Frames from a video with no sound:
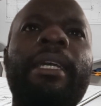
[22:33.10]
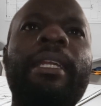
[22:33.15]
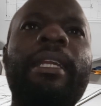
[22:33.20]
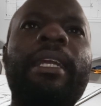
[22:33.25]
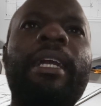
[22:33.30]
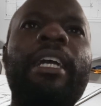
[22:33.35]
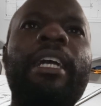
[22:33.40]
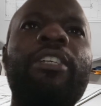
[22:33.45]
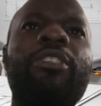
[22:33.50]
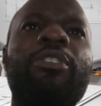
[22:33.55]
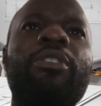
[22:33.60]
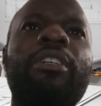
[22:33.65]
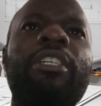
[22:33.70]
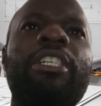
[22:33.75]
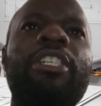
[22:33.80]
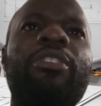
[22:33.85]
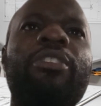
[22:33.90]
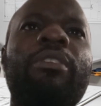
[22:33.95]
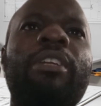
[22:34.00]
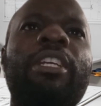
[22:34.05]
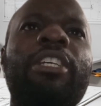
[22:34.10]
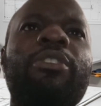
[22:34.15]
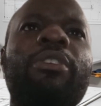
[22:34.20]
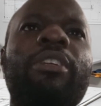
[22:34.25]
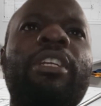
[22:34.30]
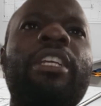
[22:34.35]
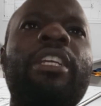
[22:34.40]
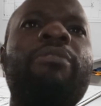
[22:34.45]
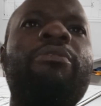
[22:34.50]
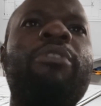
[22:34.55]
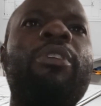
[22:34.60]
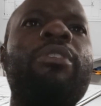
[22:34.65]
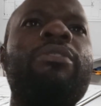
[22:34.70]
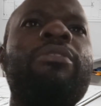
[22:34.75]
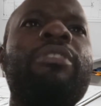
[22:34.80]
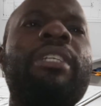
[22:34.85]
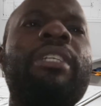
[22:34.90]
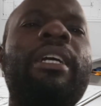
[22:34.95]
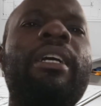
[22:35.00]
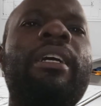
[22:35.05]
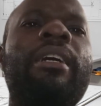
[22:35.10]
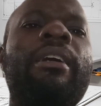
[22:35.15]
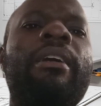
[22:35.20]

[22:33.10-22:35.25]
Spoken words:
in caisson installation involves